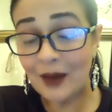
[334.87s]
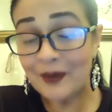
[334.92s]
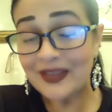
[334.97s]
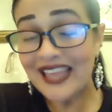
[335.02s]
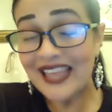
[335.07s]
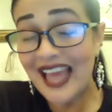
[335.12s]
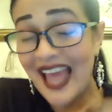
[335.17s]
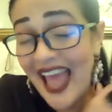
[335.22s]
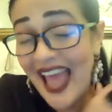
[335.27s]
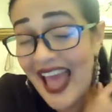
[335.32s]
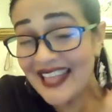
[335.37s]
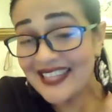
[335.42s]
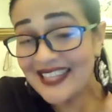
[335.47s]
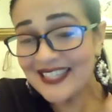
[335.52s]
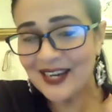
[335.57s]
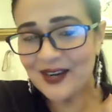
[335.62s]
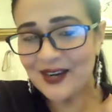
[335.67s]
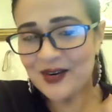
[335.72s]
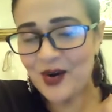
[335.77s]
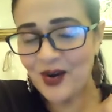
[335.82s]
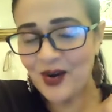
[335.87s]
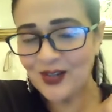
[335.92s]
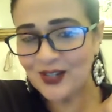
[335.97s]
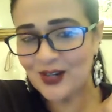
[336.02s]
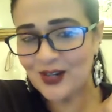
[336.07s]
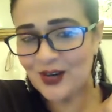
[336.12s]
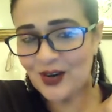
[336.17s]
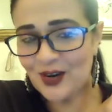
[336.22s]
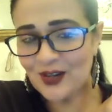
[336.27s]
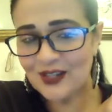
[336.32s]
I mean, their hands are
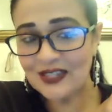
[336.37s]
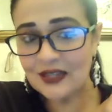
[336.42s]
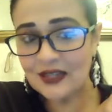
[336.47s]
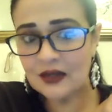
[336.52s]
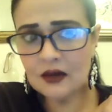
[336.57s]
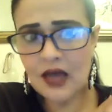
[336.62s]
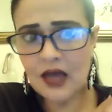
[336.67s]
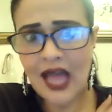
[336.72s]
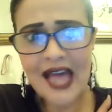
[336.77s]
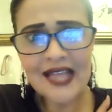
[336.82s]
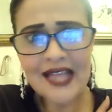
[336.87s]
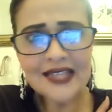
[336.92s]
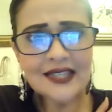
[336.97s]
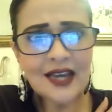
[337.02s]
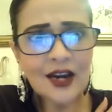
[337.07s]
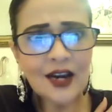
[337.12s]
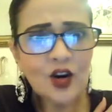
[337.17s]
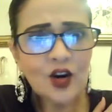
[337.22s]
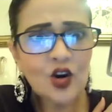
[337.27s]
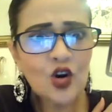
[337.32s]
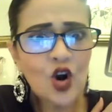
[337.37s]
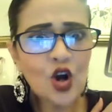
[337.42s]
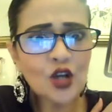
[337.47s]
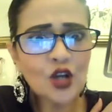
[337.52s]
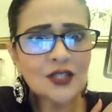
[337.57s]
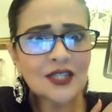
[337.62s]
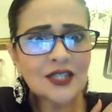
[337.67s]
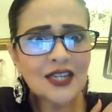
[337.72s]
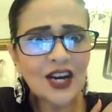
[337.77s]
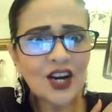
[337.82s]
crossed across, hands are
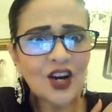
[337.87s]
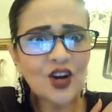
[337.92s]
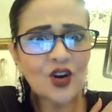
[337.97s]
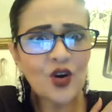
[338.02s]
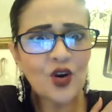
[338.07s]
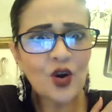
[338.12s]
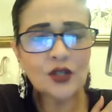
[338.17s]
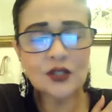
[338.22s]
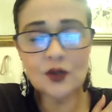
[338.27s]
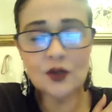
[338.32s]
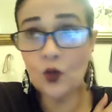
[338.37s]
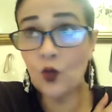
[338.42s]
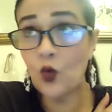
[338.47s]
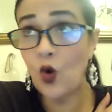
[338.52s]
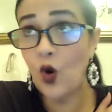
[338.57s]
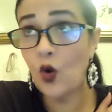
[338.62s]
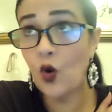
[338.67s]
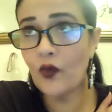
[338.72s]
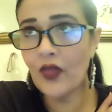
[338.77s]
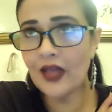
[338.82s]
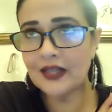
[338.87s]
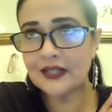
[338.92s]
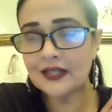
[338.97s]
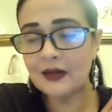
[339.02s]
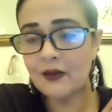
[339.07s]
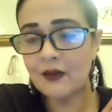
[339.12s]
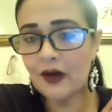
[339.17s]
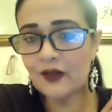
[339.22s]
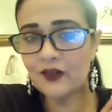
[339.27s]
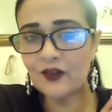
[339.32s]
crossed across wall. That's
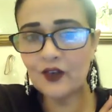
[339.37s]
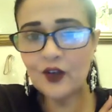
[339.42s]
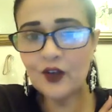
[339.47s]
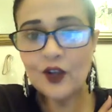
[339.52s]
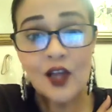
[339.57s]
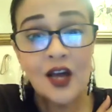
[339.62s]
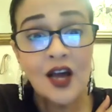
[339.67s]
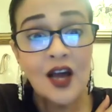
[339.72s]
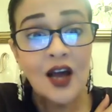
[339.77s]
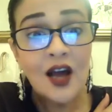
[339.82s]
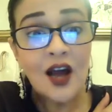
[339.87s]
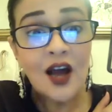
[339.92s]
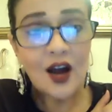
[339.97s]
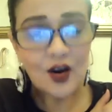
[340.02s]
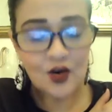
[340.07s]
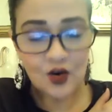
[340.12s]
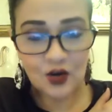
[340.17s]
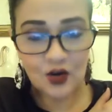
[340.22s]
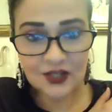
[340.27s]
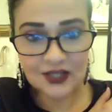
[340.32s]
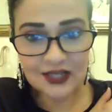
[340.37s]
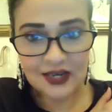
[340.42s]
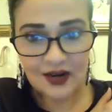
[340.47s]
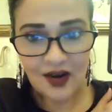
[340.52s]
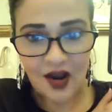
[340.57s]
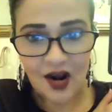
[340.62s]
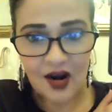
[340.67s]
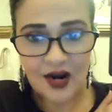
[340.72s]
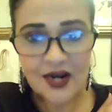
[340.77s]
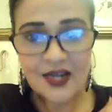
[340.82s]
a mouthful, across
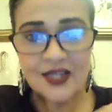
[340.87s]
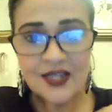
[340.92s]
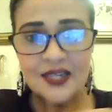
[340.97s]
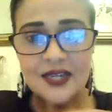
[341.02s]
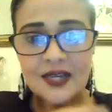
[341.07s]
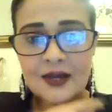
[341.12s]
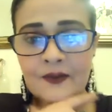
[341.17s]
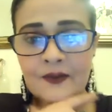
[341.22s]
their heart